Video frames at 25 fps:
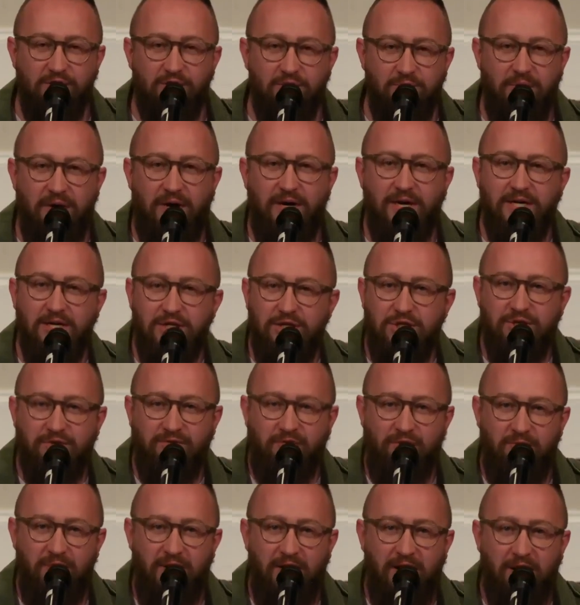much
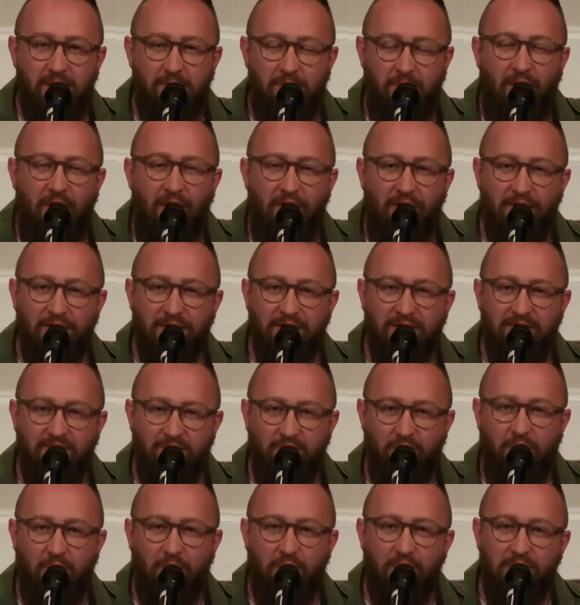for being a part of
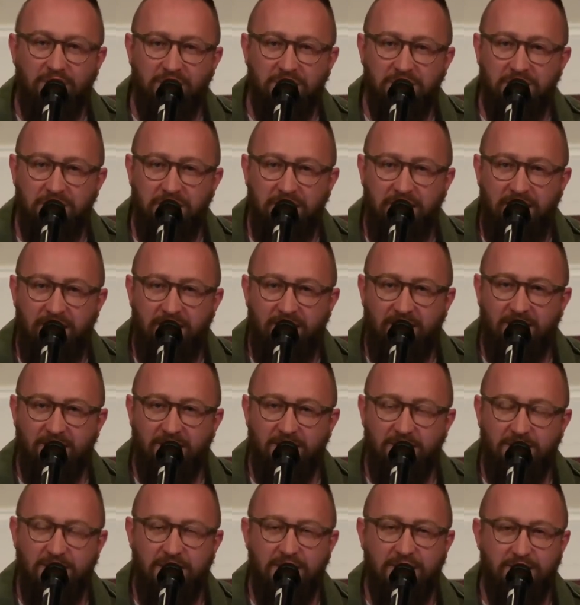what we're doing here at
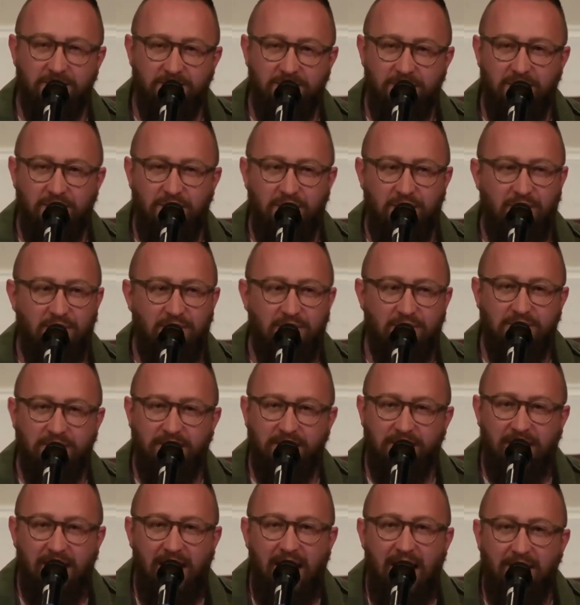New Testament Church
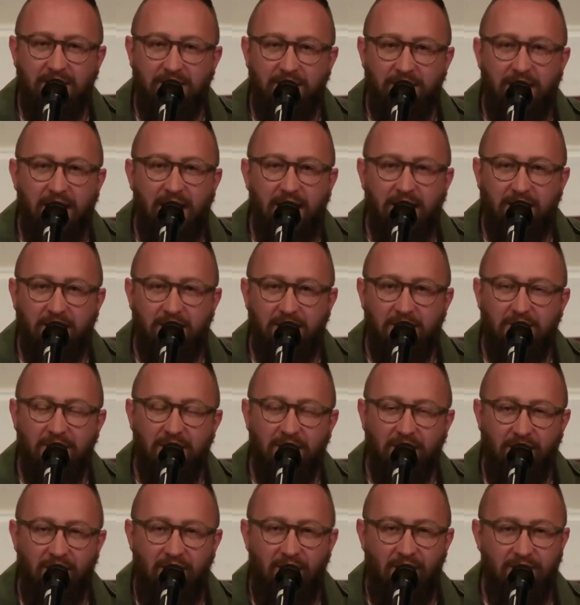and the Gathering Echo
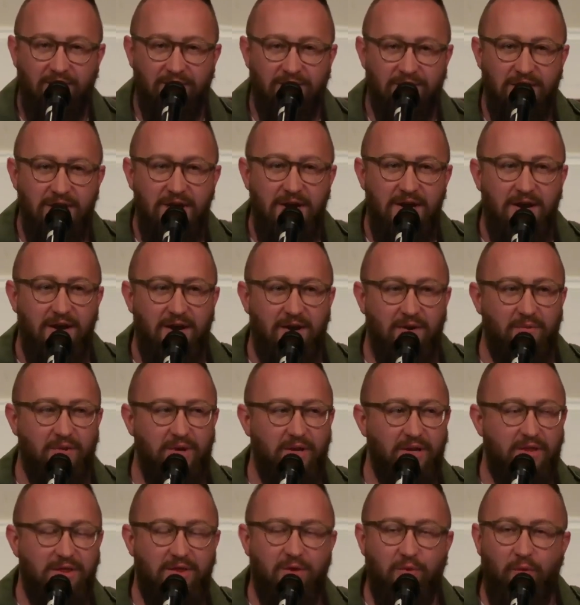at large
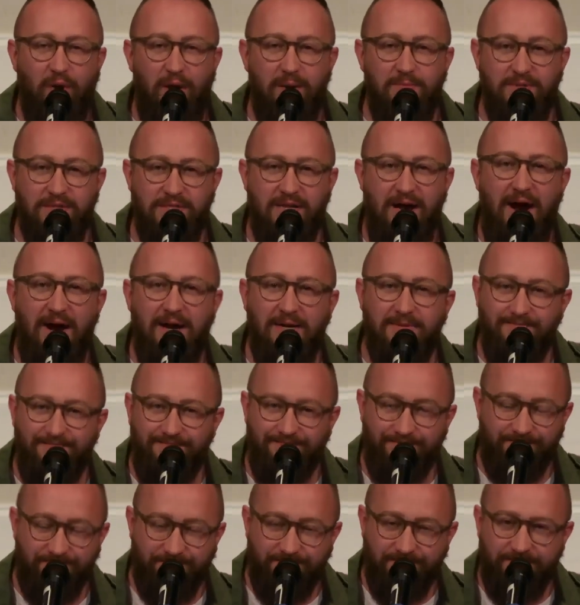with the website,
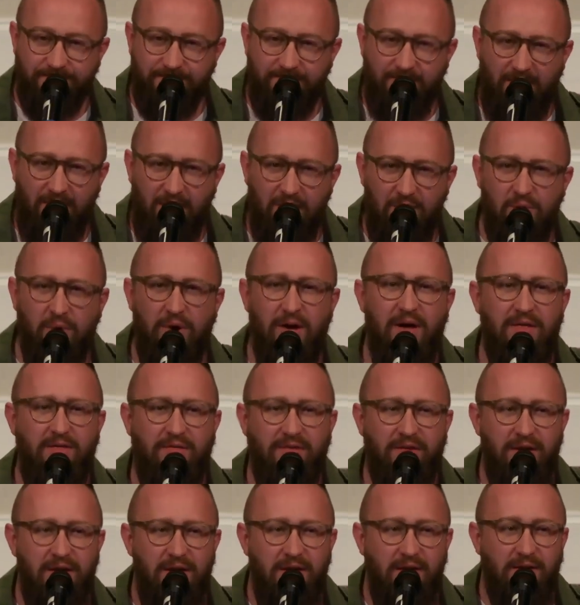with
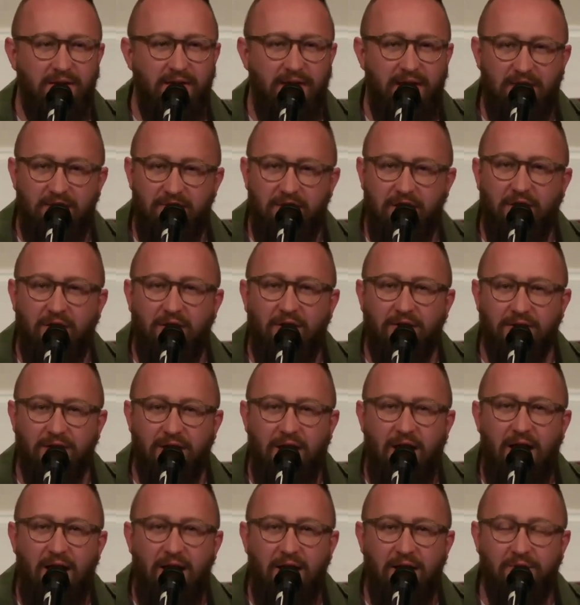giving
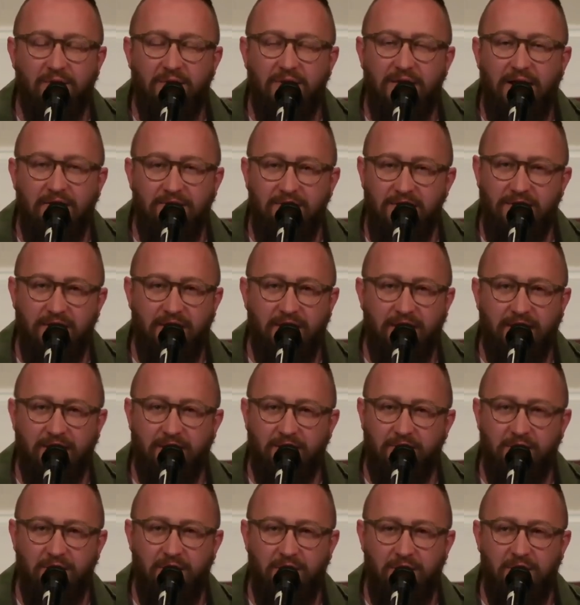online, with everything
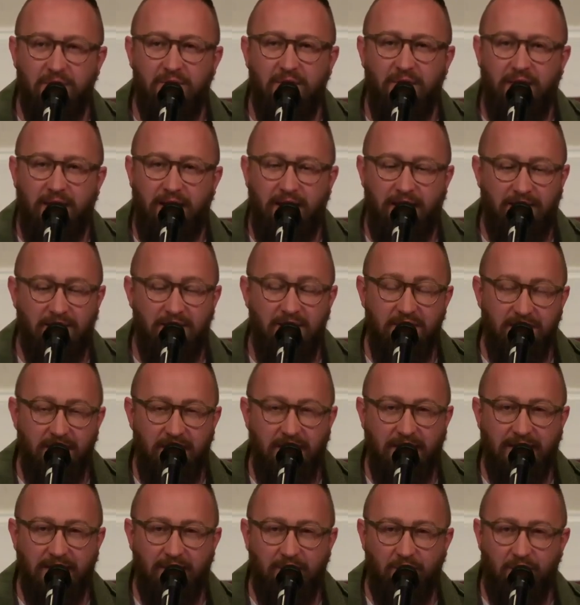that we're doing and
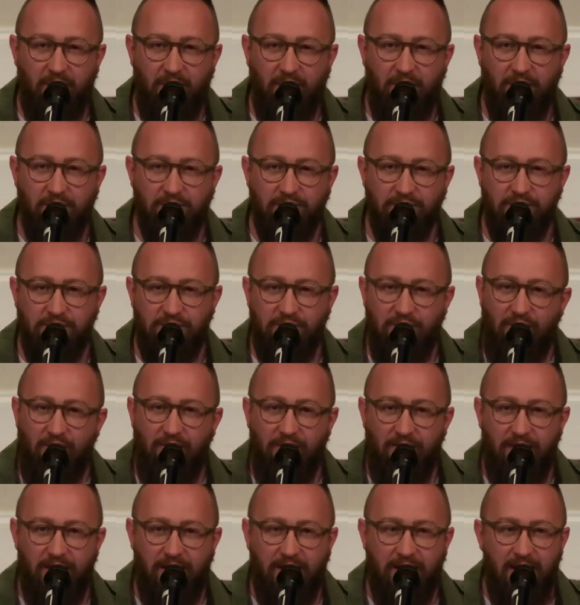everything that we're
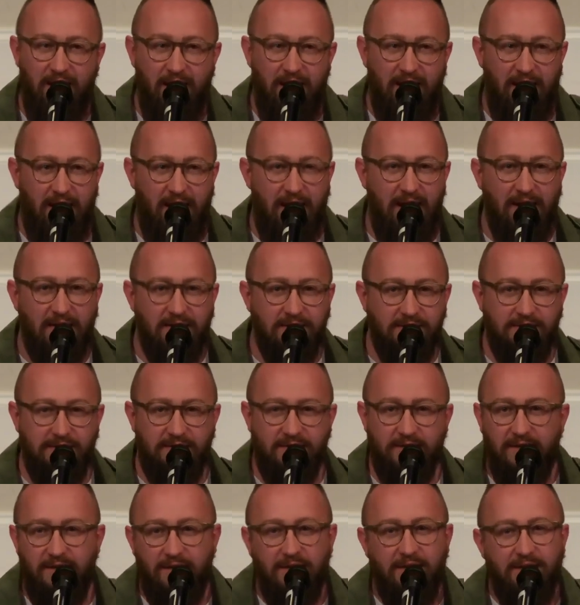starting
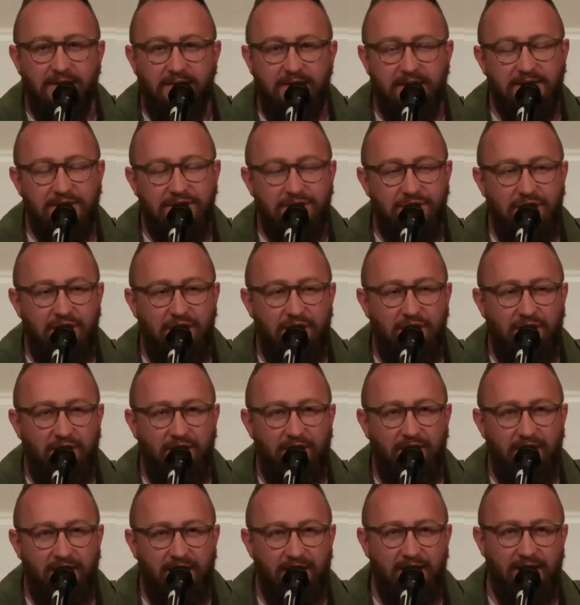as this
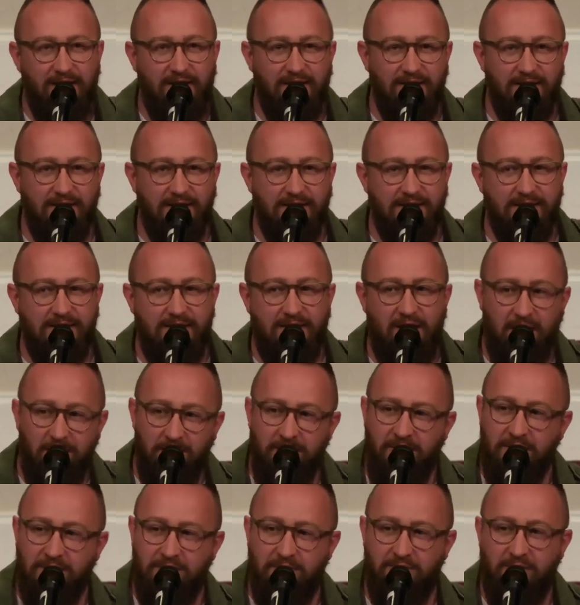year is
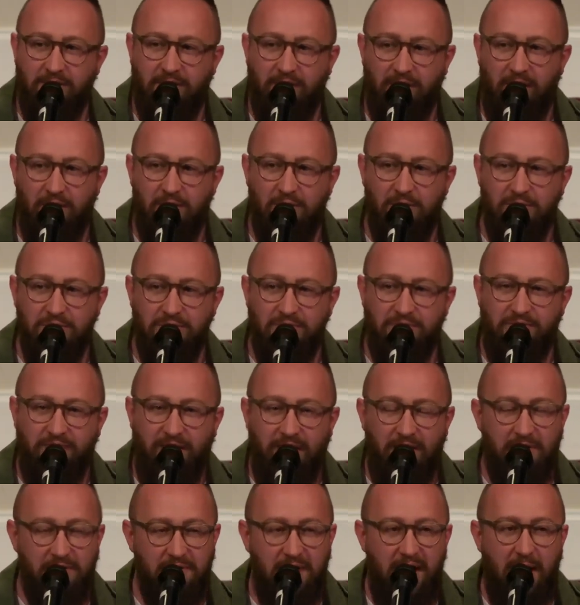coming to a close
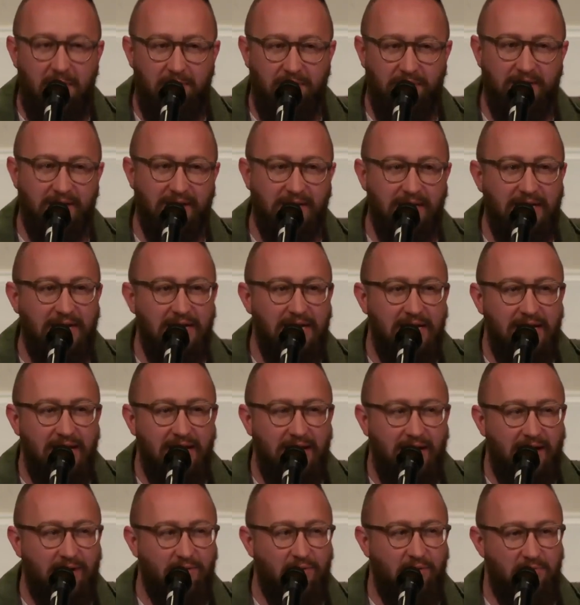very rapidly
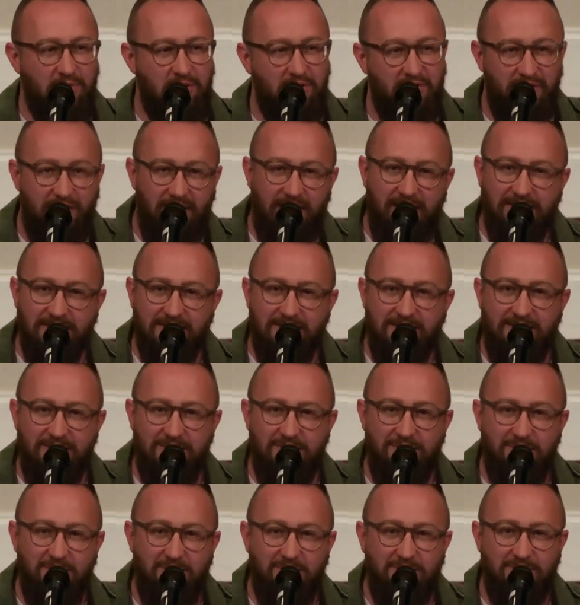and we're moving
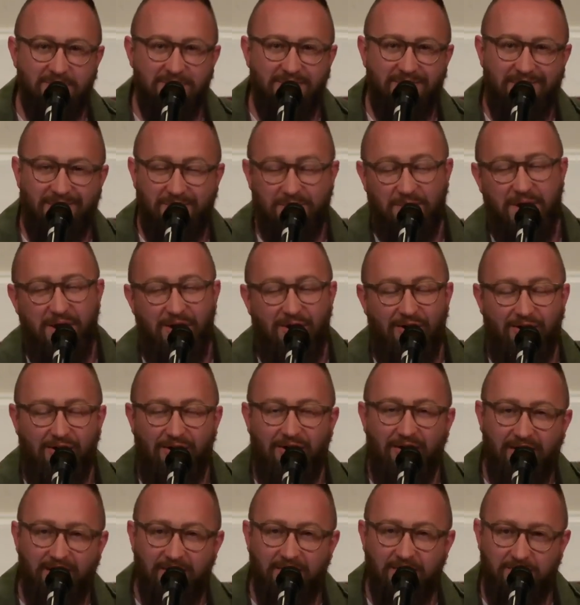into where we
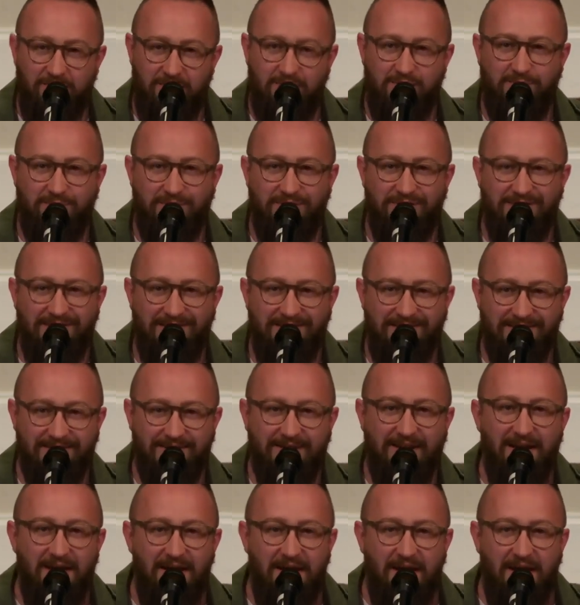are in Christmas season.